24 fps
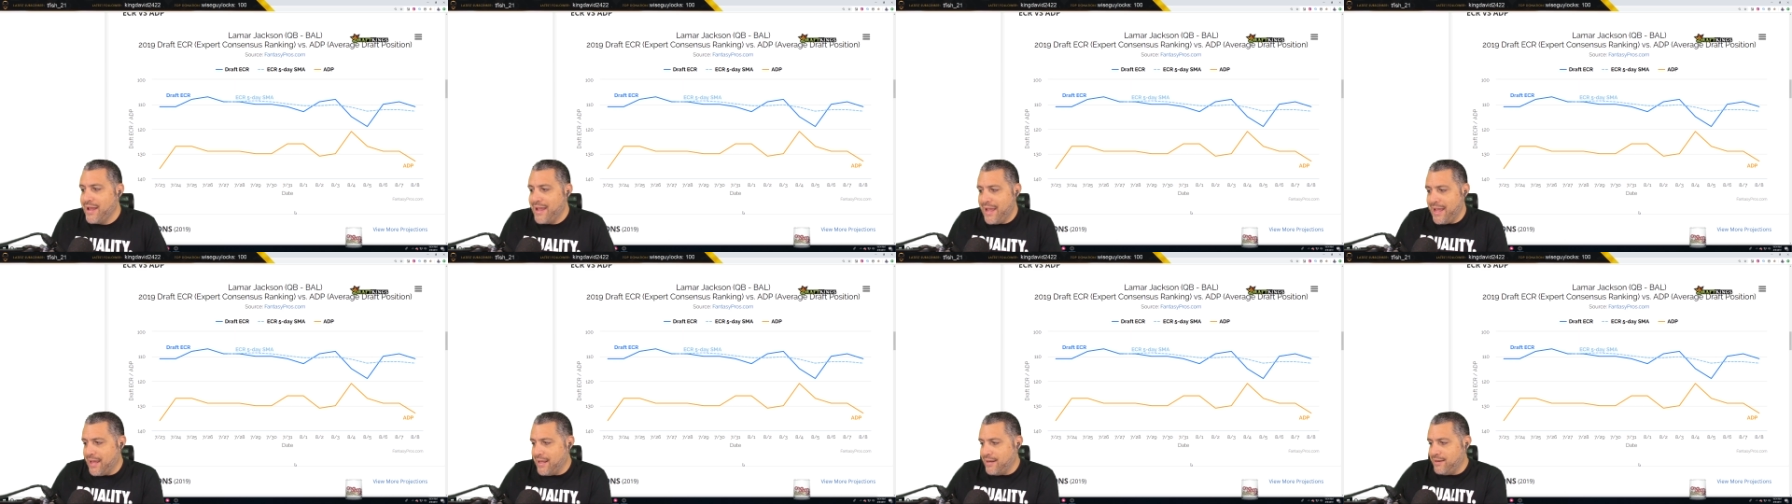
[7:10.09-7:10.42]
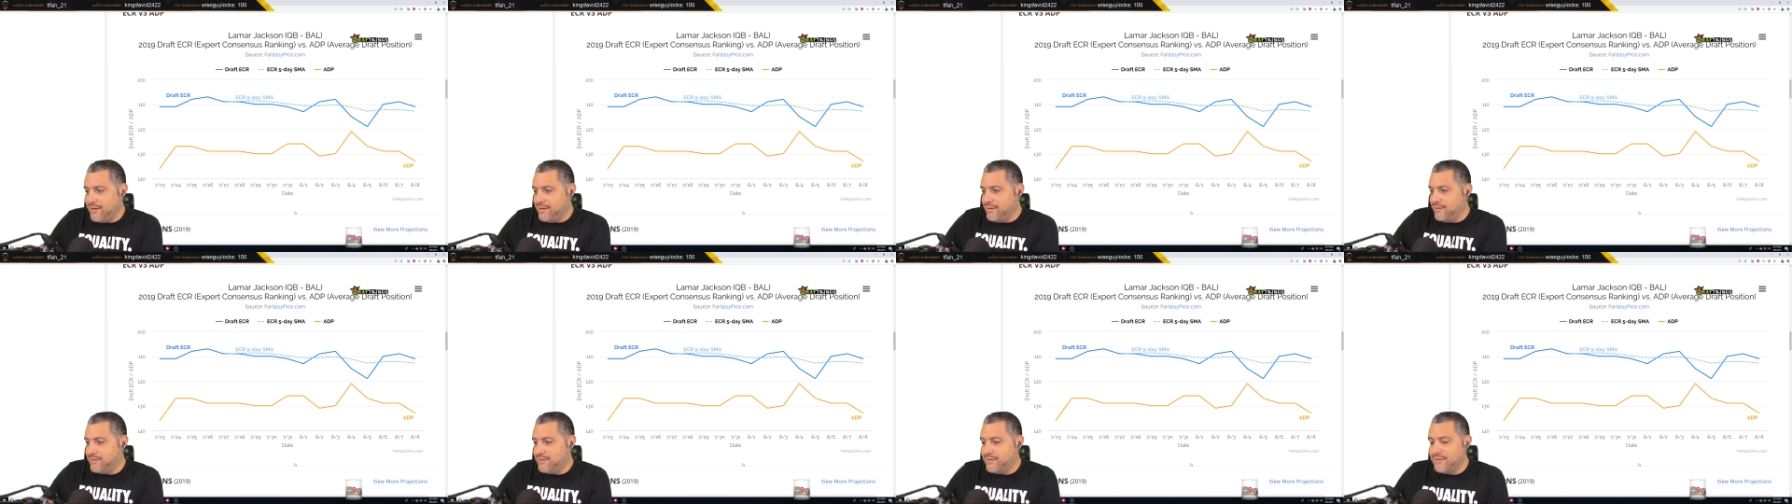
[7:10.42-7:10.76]

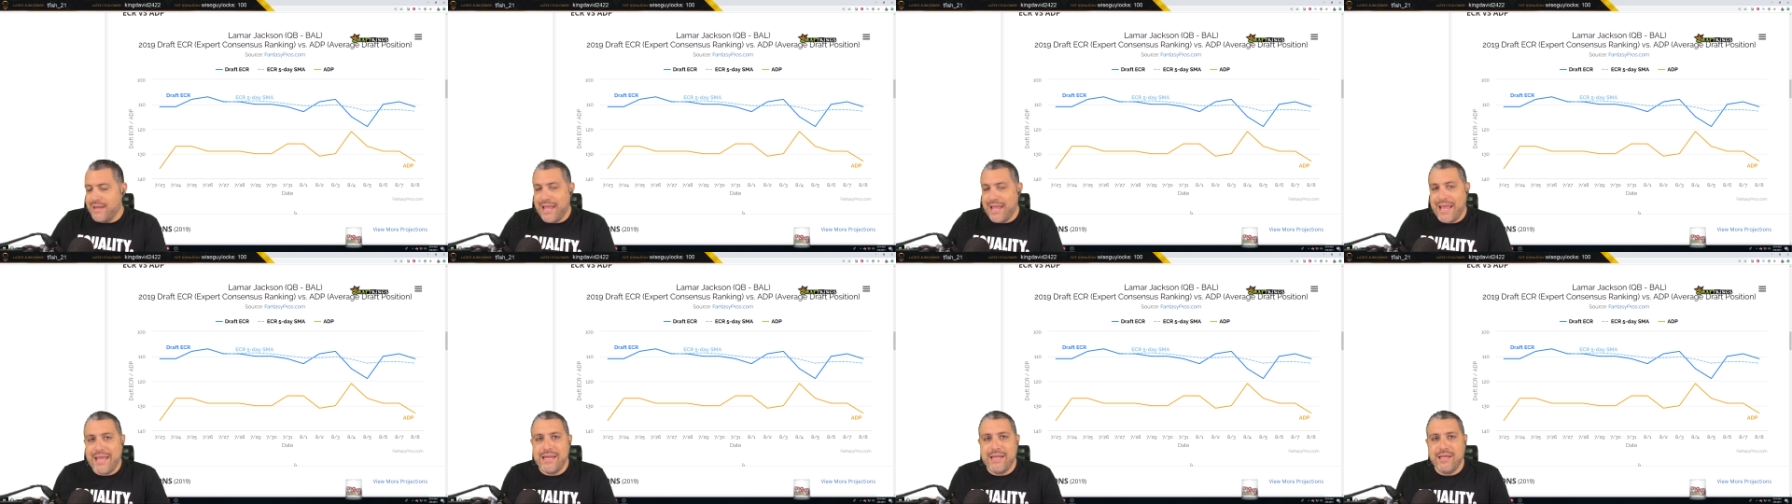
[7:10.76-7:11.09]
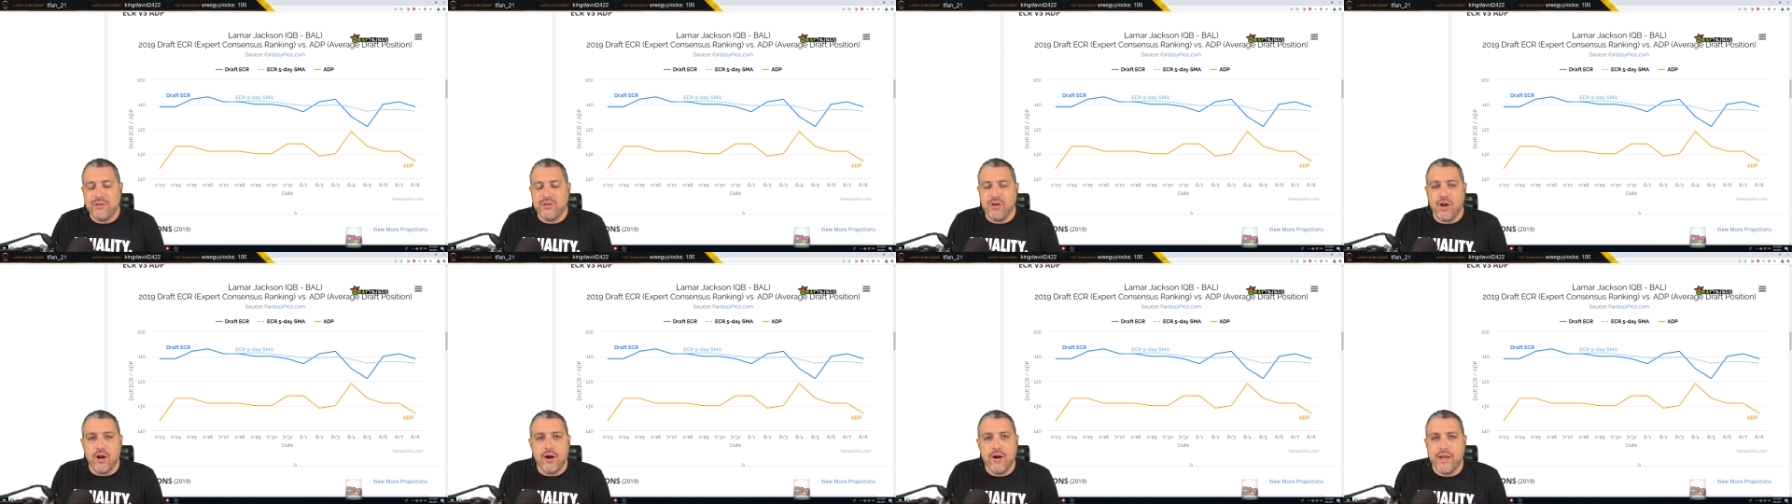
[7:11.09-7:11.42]
and
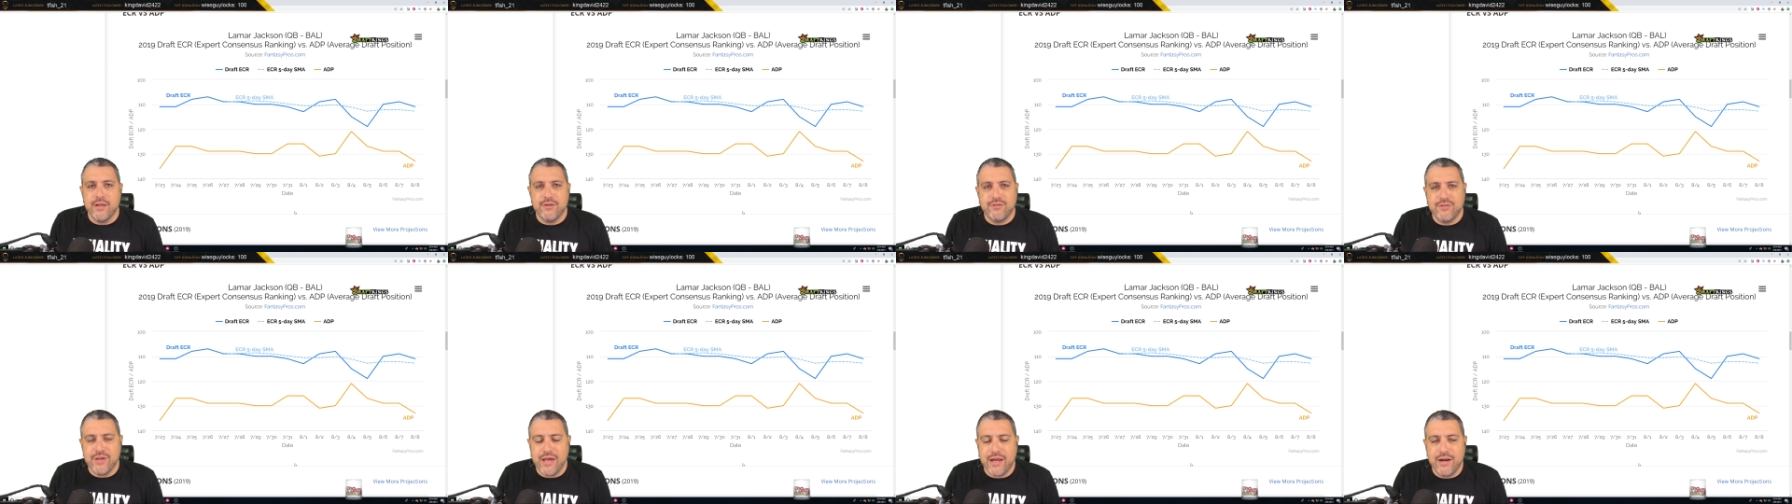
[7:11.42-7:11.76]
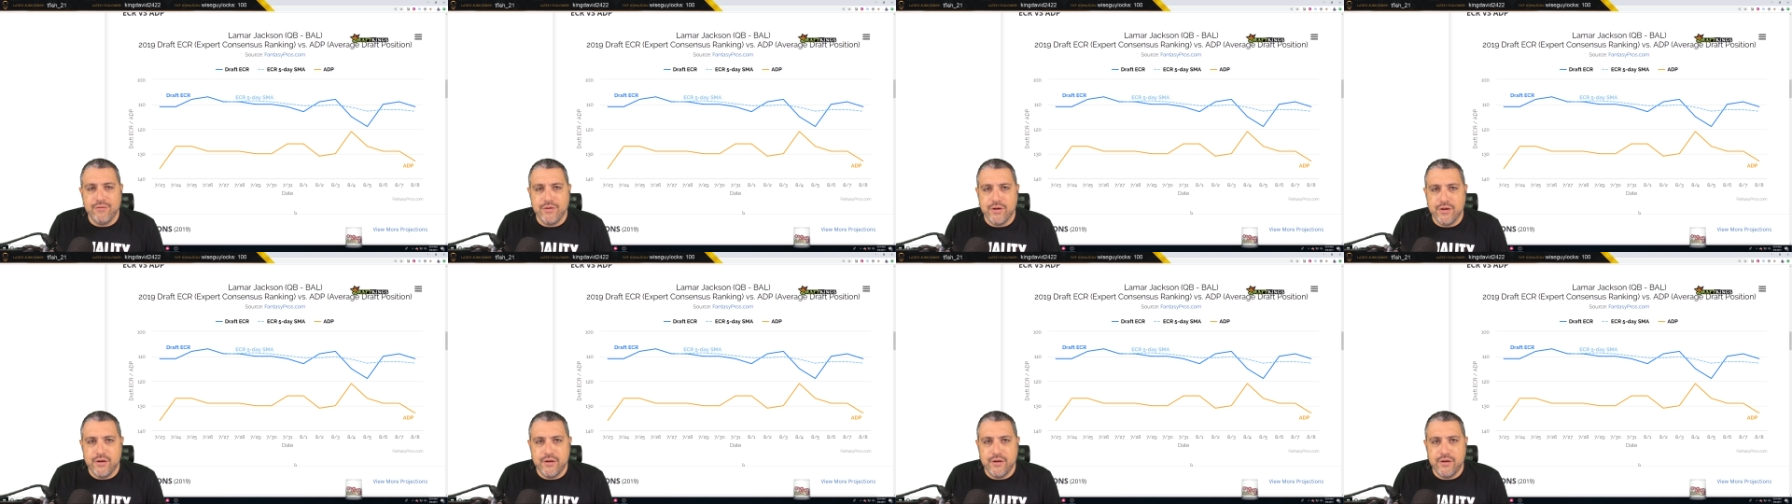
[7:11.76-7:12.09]
80 targets out
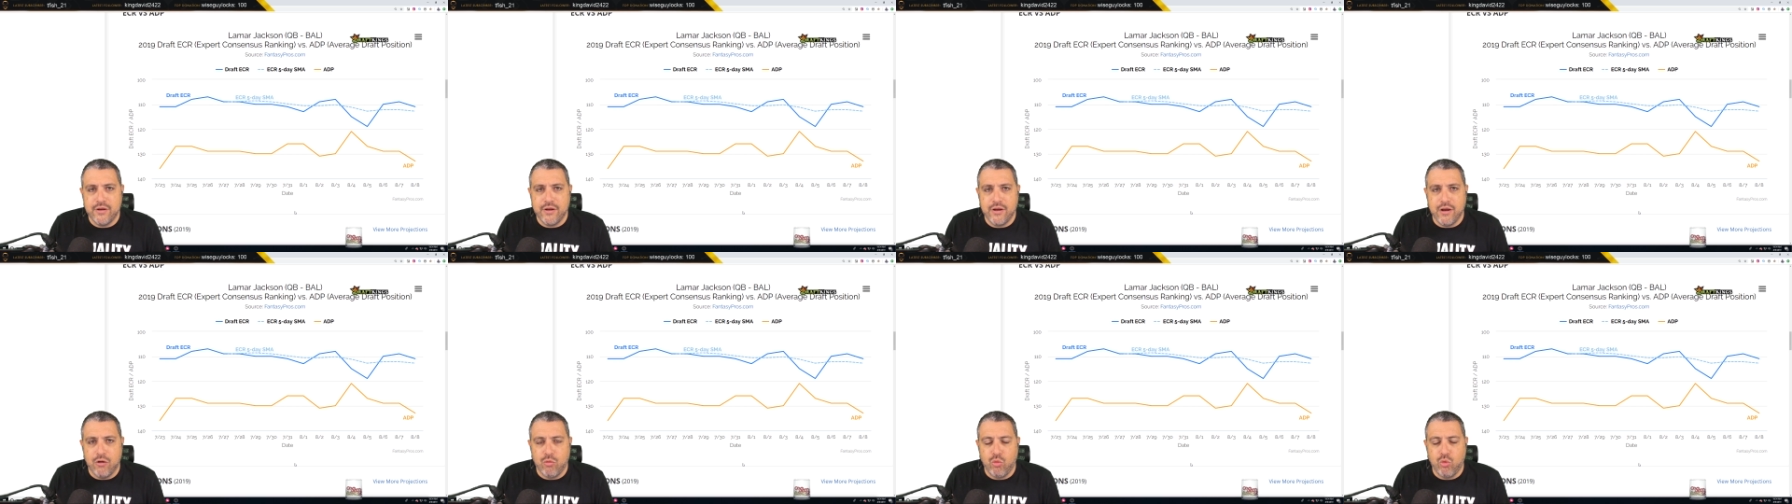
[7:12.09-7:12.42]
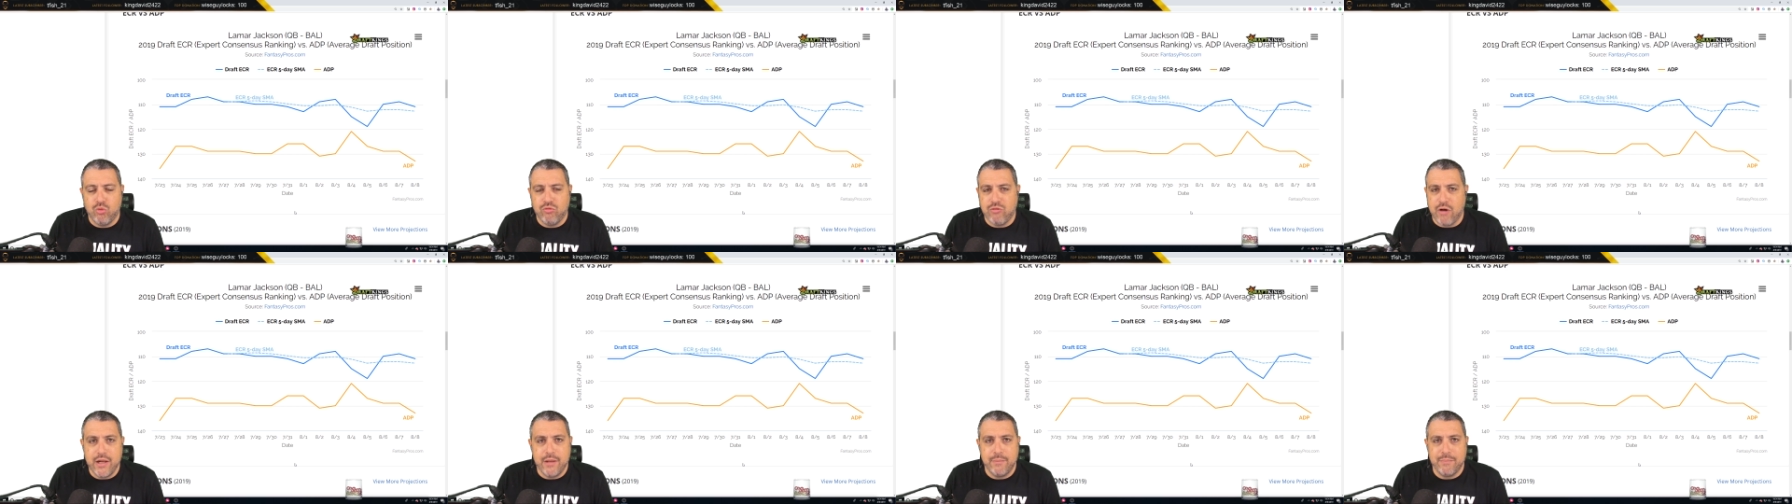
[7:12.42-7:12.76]
of a, a
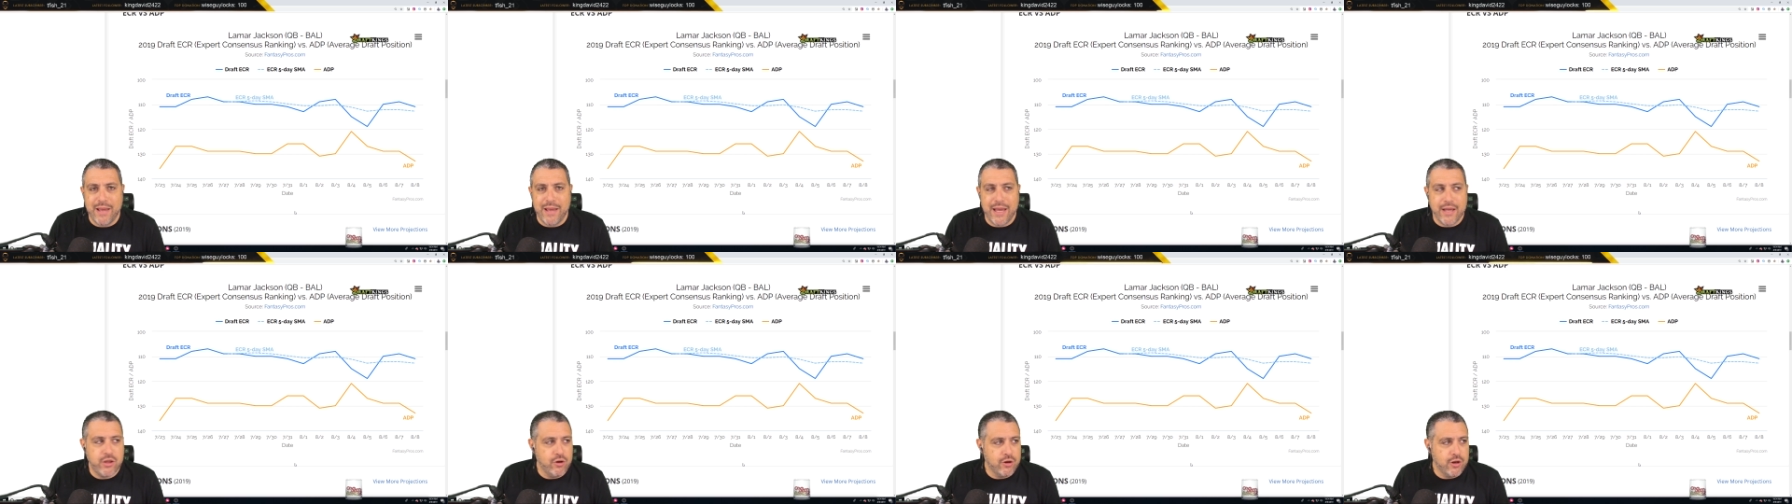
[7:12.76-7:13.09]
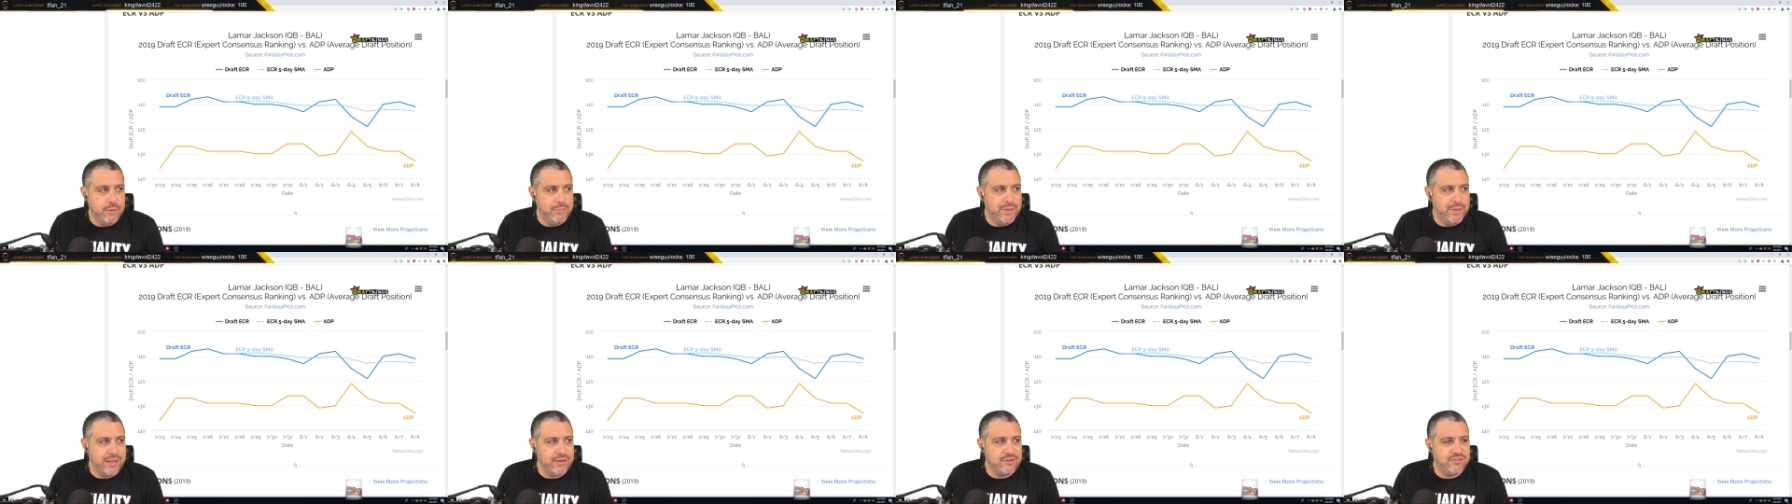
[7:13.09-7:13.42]
running back, you're going
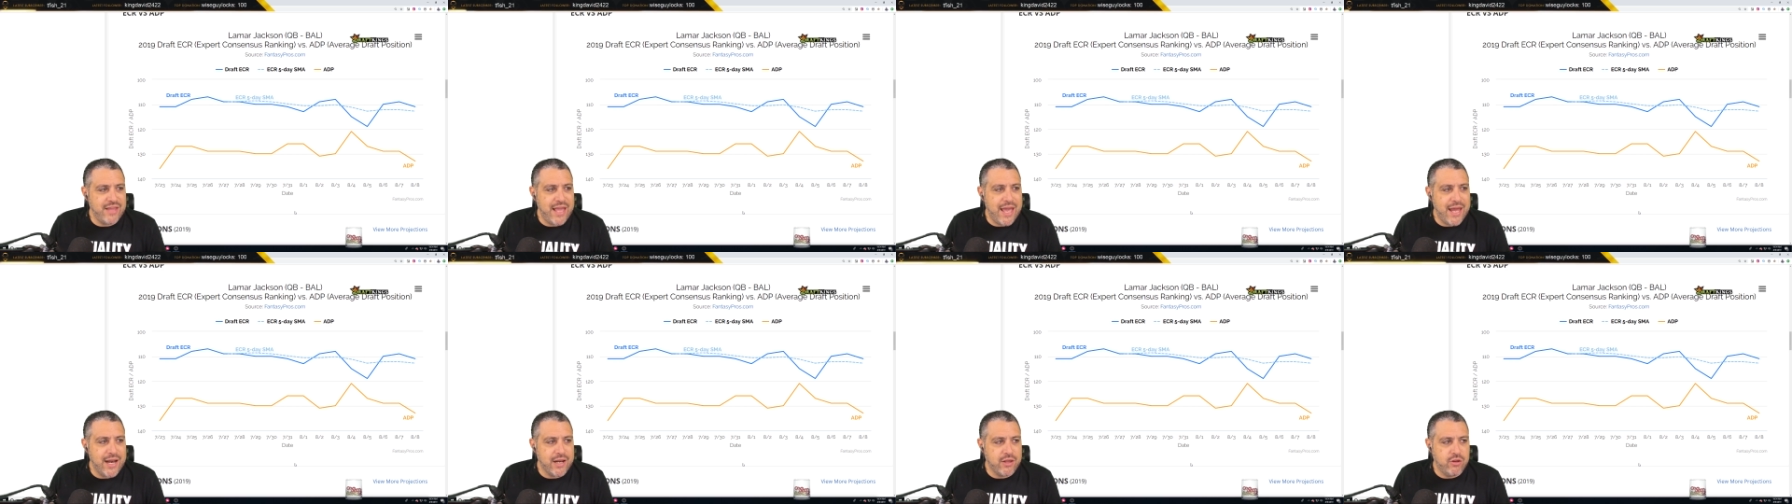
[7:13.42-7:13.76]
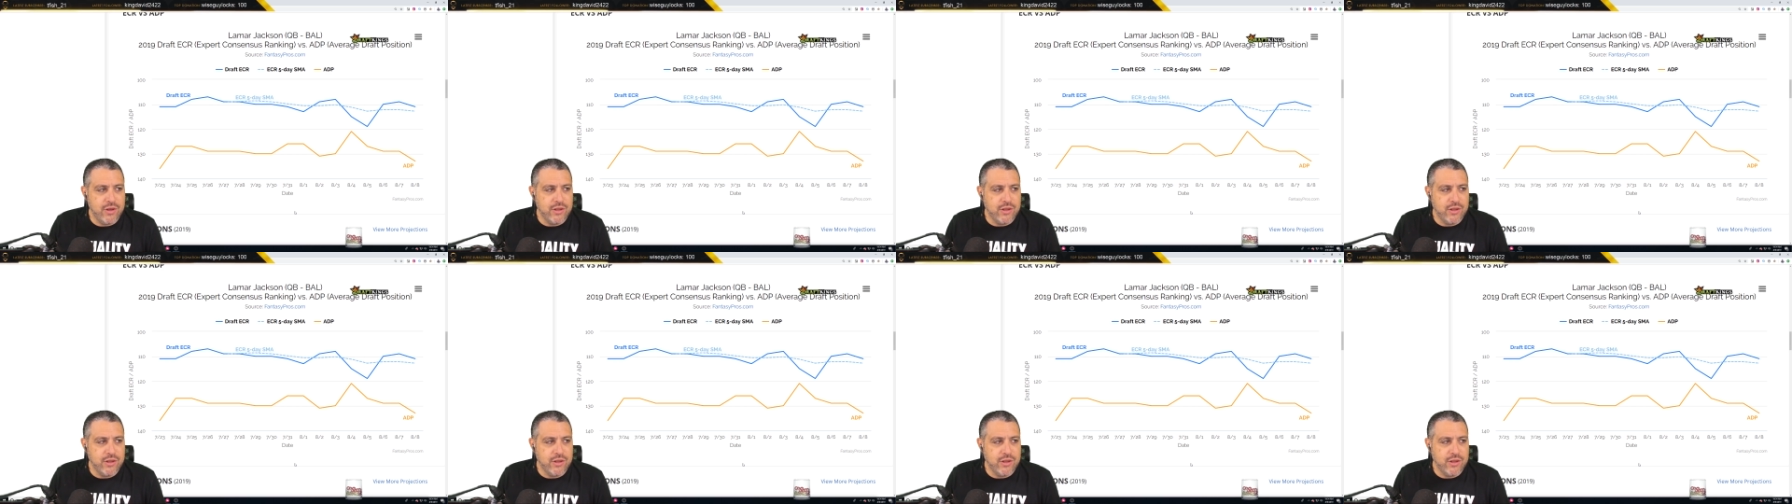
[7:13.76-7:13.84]
to be ecstatic.